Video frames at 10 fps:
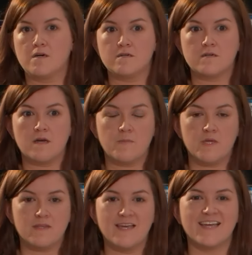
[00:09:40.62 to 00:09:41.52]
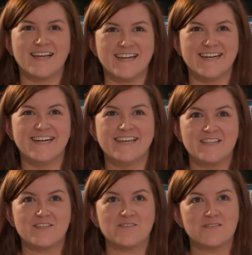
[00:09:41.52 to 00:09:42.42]
Well, I mean, there
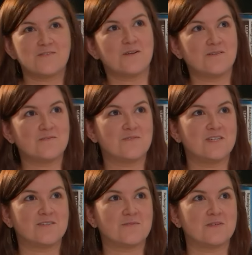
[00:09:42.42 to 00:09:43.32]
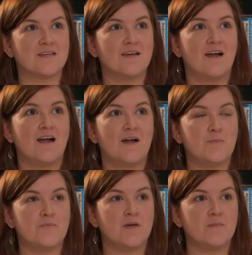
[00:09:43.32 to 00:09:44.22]
are quite a lot of egregious ones.
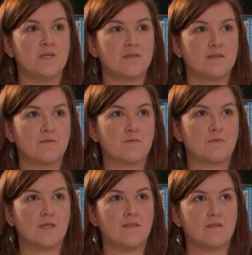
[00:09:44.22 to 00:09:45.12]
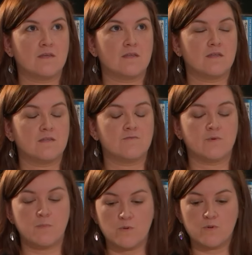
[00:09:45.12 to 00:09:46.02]
I mean, in the
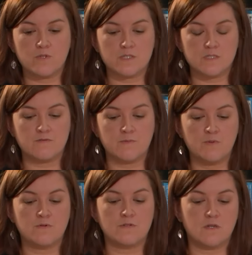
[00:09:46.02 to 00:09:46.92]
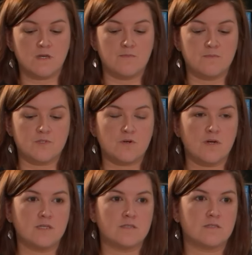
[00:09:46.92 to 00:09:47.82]
report, the report
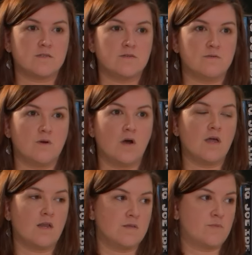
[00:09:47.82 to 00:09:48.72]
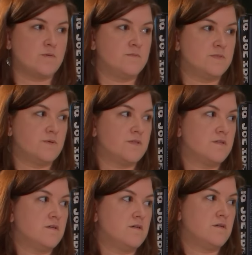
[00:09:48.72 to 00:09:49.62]
tries to highlight the problems with
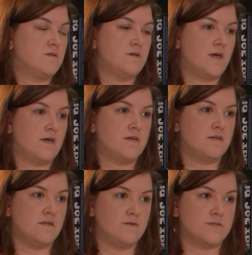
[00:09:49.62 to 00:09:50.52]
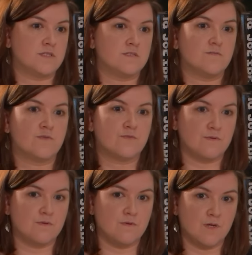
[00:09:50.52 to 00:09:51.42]
the UK legal system
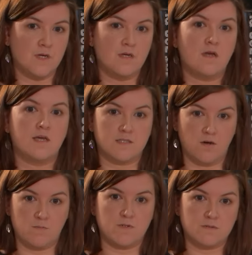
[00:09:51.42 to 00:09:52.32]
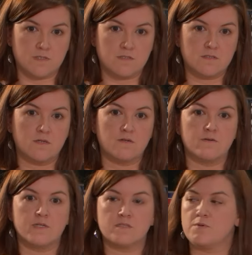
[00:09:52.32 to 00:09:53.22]
through examples. So
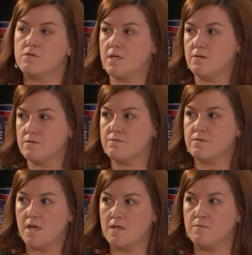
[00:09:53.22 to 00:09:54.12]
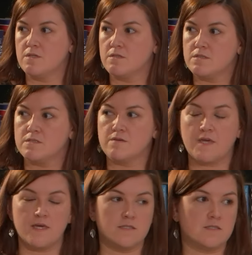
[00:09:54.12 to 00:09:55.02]
it's pulled out different elements of
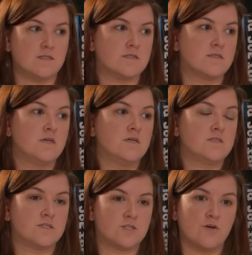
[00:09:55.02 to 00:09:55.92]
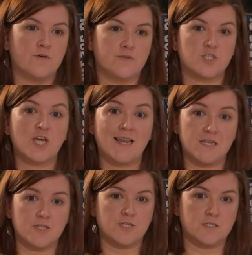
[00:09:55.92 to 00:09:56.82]
cases to show the
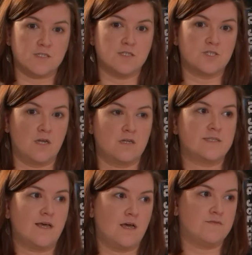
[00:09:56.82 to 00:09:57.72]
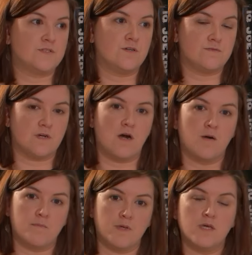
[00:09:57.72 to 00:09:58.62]
challenges that journalists have to
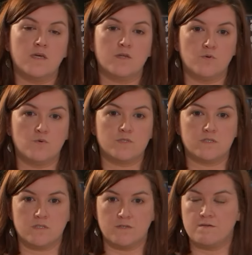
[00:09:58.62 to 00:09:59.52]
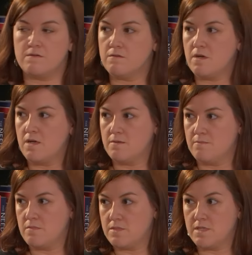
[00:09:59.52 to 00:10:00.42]
overcome in order to
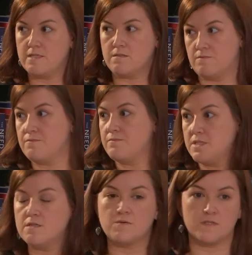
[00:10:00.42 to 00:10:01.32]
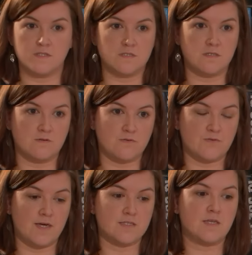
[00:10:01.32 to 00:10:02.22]
sort of deal with these legal
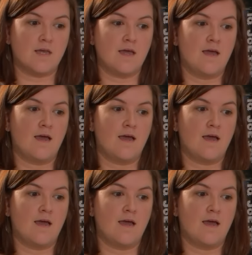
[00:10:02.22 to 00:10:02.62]
threats.